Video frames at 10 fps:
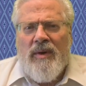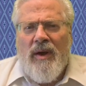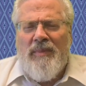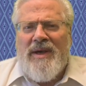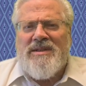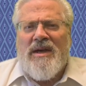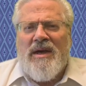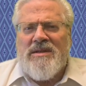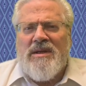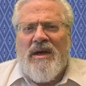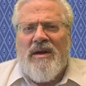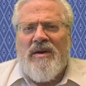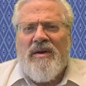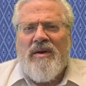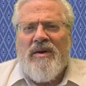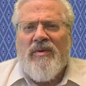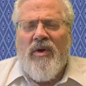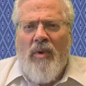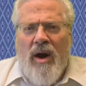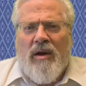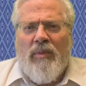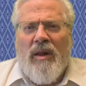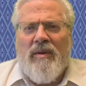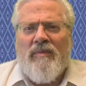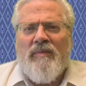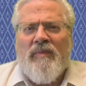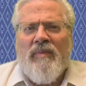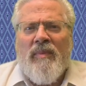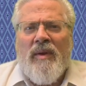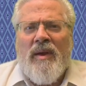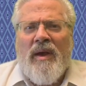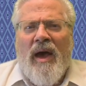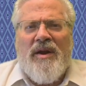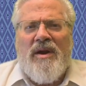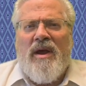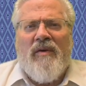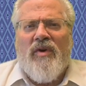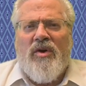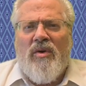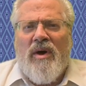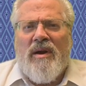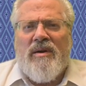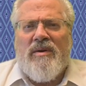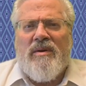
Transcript: Amazing, isn't it? Remarkable. How did he ever do it?